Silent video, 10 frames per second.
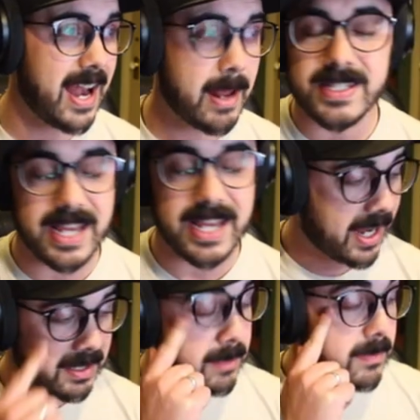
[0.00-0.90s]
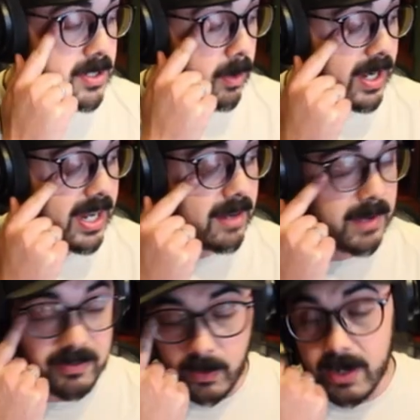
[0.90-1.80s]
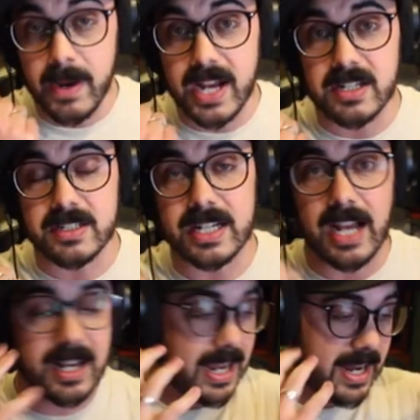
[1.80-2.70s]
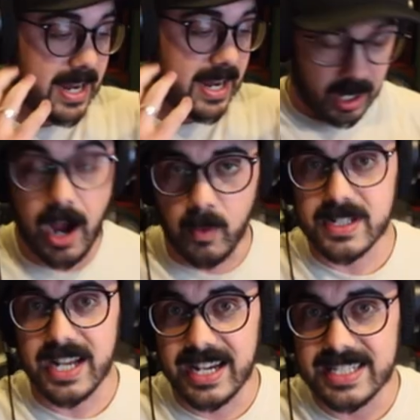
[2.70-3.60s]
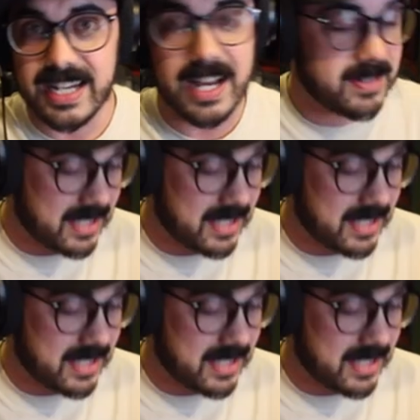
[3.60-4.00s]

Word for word: and I'm seeing like the majority of my For You page on TikTok is Hogwarts Legacy. I'm